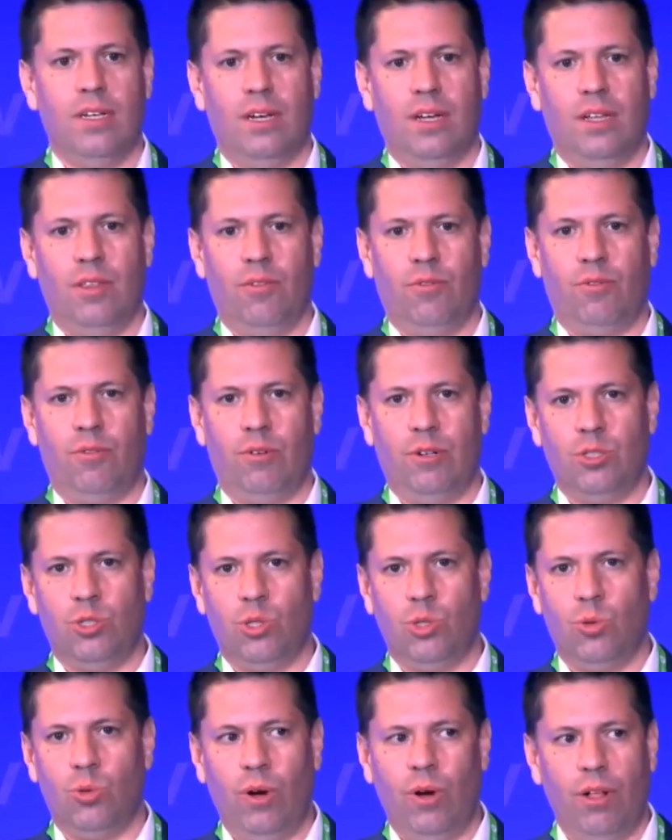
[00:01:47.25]
the first
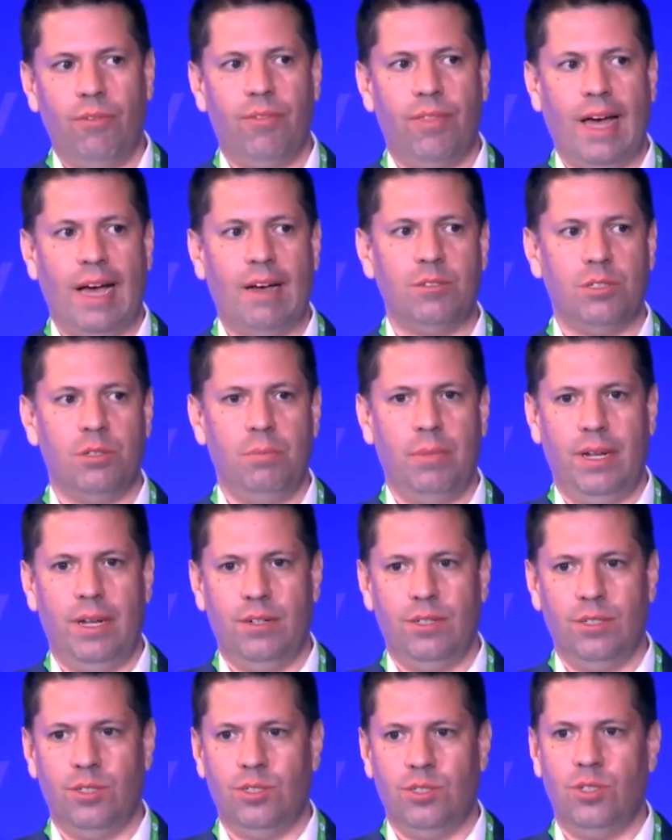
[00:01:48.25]
12,000
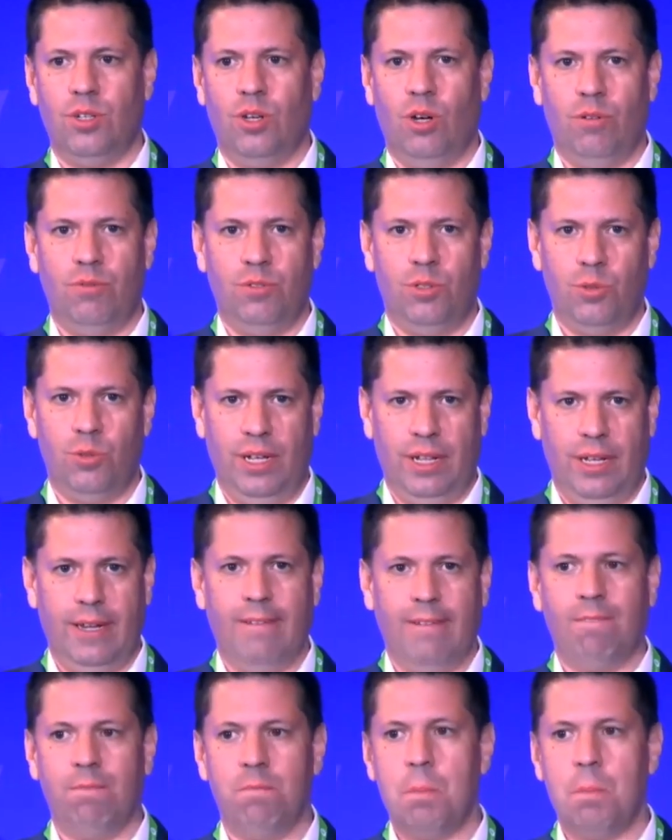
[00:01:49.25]
meters of drilling.